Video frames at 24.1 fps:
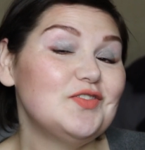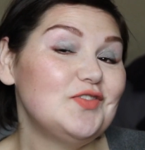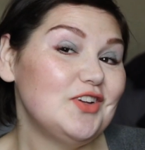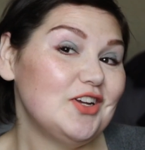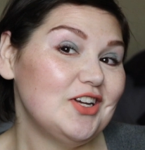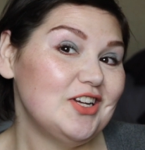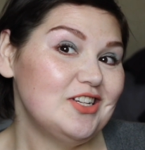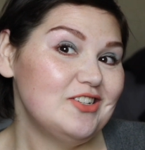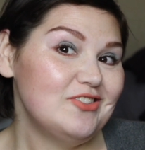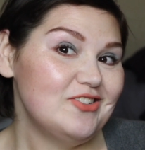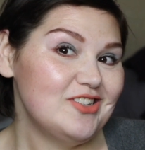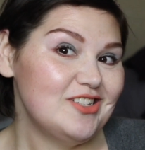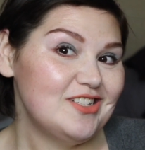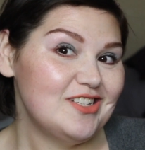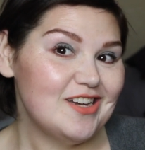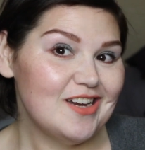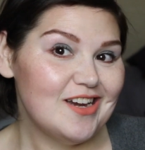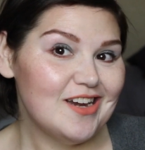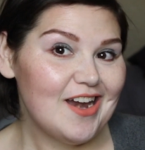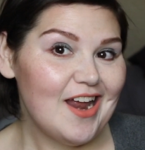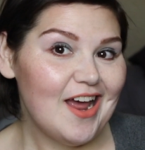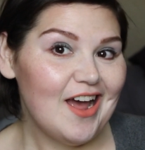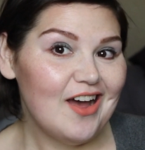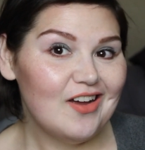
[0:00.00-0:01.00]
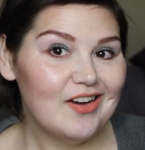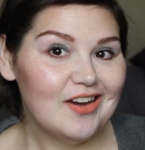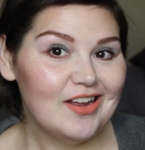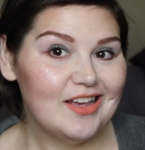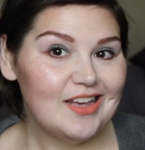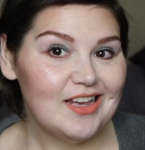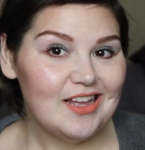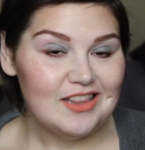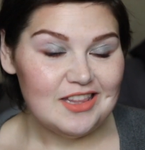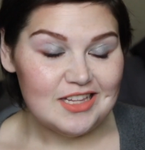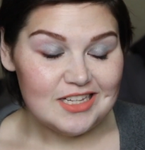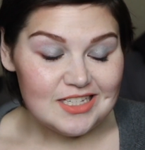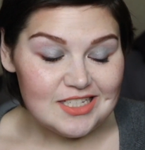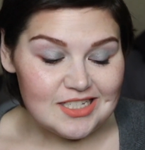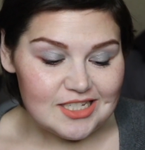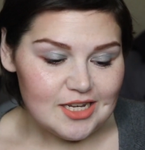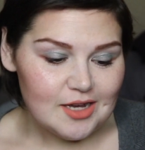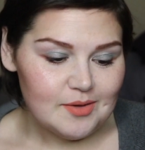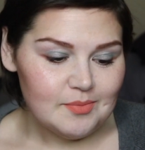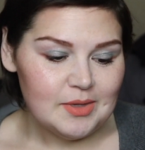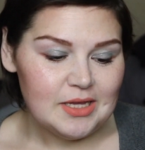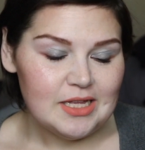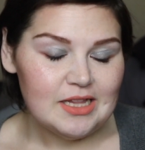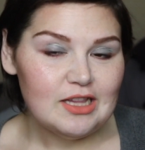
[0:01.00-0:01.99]
if you're interested in how to get this
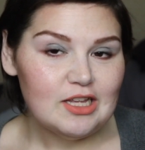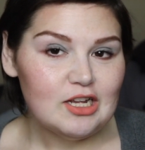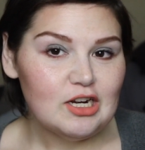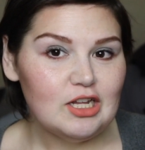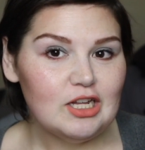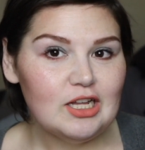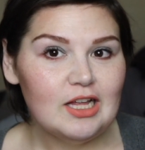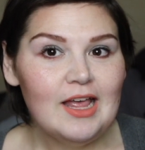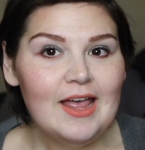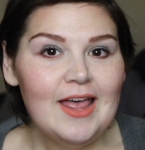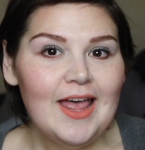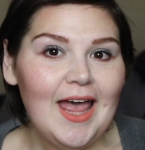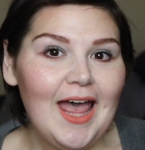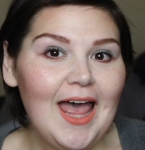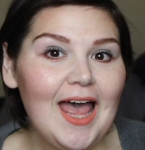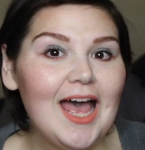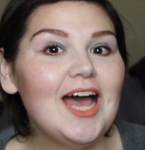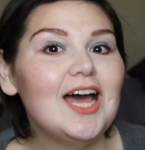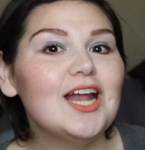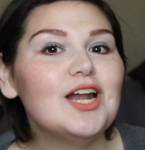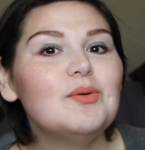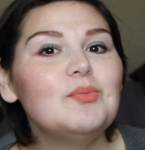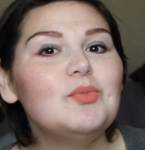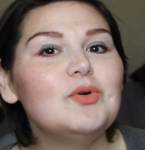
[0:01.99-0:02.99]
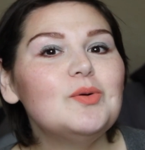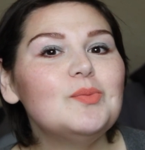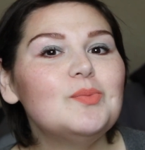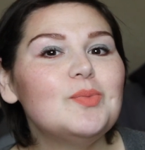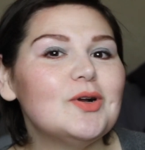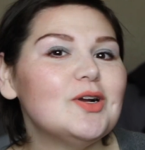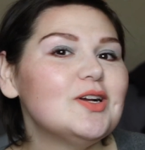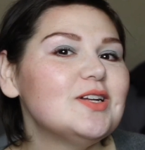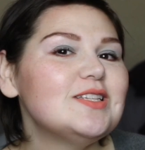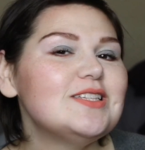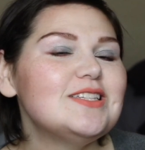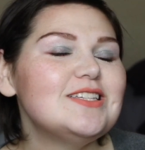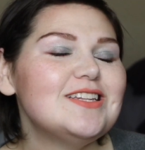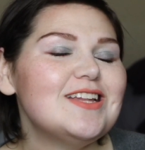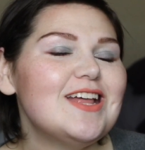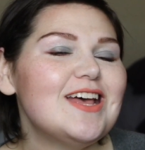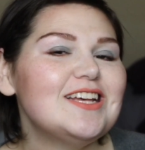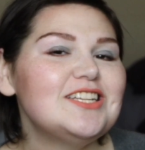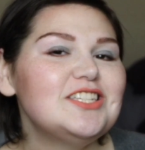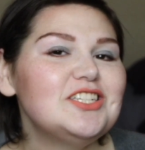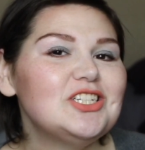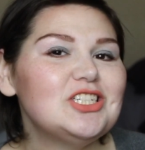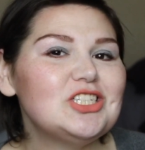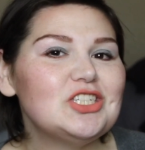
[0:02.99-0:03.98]
yummy little edible bird's
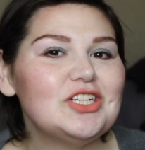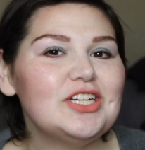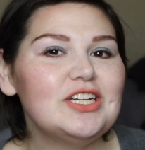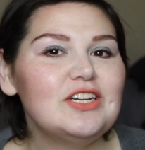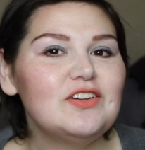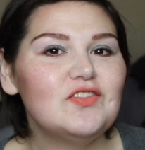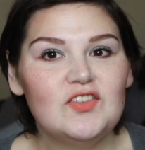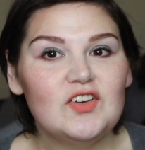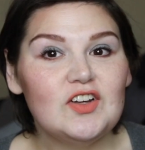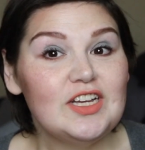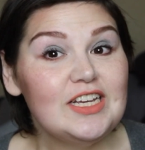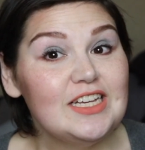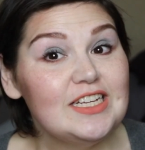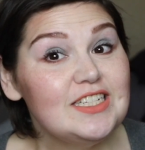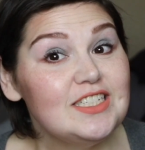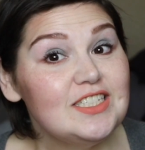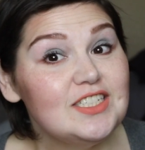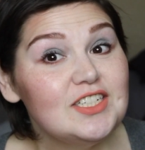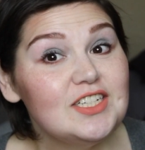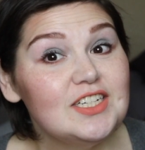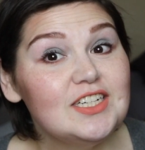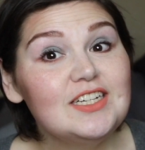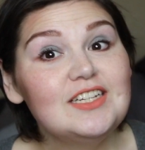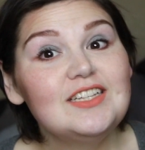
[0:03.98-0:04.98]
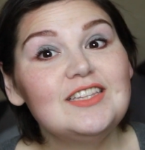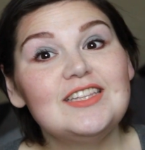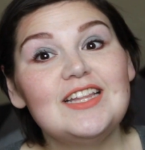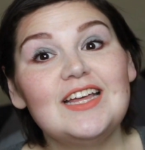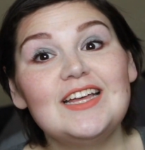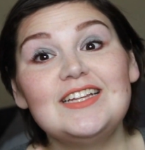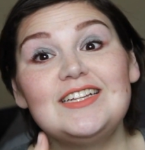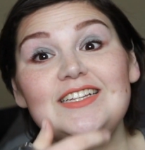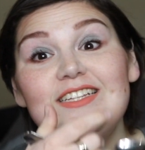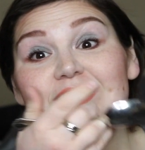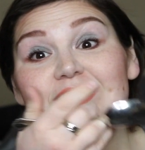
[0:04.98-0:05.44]
nest treat for Easter, then